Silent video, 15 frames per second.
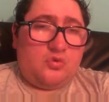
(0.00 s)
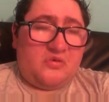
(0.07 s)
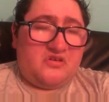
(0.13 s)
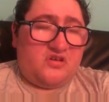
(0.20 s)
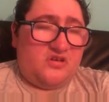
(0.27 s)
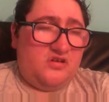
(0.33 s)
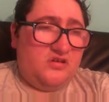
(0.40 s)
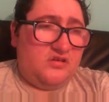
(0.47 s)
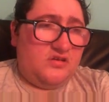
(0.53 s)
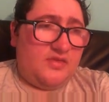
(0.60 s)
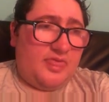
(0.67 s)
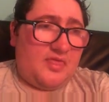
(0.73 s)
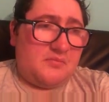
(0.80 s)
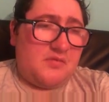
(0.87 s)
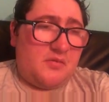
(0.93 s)
Twitter.
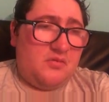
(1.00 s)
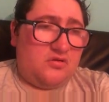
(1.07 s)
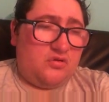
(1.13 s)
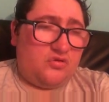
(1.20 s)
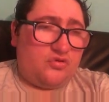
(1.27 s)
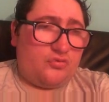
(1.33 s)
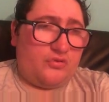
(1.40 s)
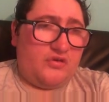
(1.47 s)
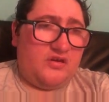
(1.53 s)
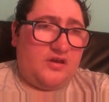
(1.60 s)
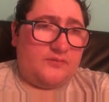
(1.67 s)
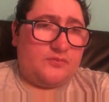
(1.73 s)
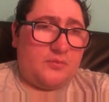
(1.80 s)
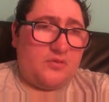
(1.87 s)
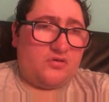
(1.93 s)
Maybe do a screen
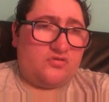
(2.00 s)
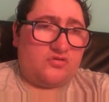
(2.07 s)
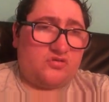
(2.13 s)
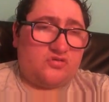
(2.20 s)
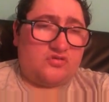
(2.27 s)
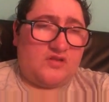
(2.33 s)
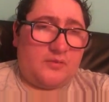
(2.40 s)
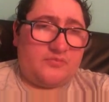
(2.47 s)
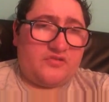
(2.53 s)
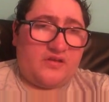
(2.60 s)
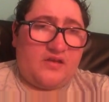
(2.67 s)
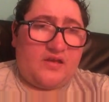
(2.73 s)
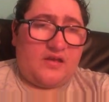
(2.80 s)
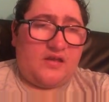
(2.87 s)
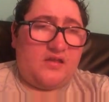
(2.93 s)
cap for both
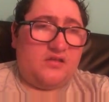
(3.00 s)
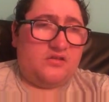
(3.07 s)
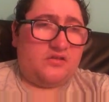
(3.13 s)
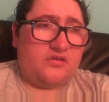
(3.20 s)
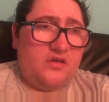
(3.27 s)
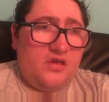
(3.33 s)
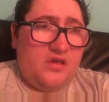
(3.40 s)
Snapchat and